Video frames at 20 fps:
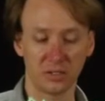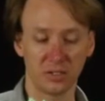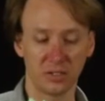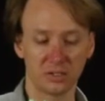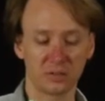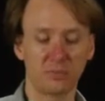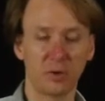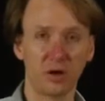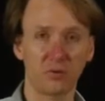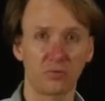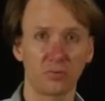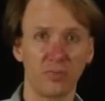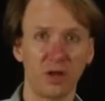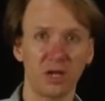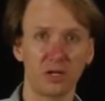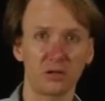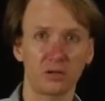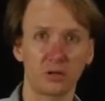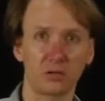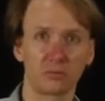is my
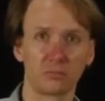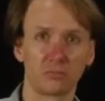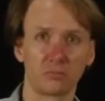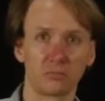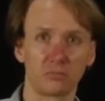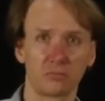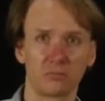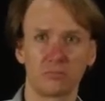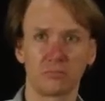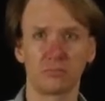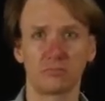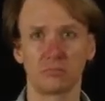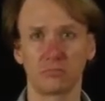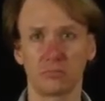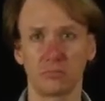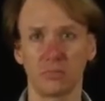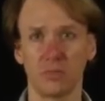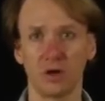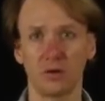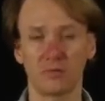remainder.
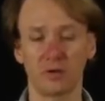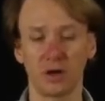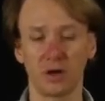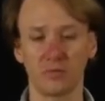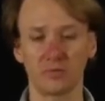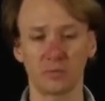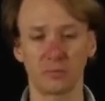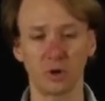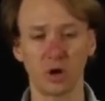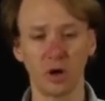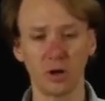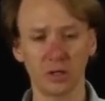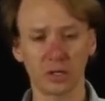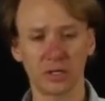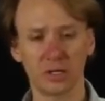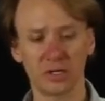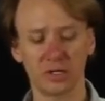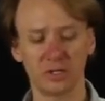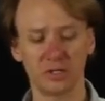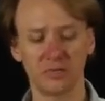I've gone from calling
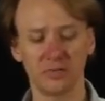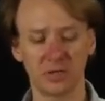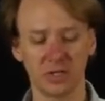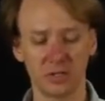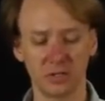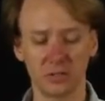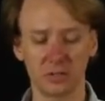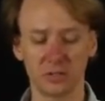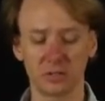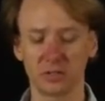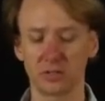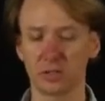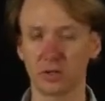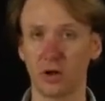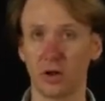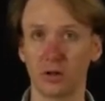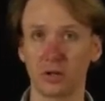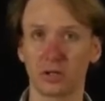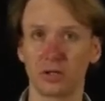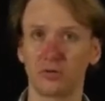it a dividend to
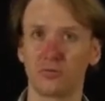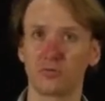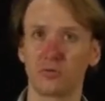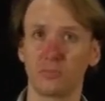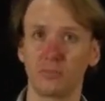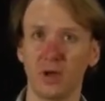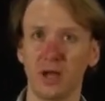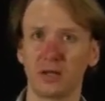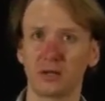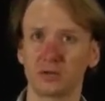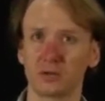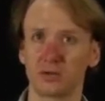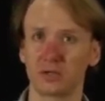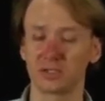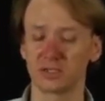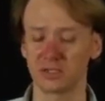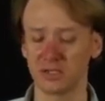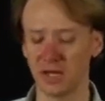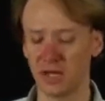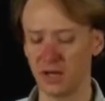calling it a remainder
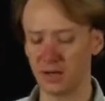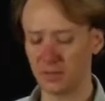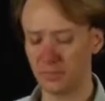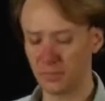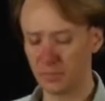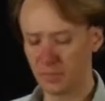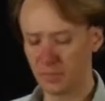instead.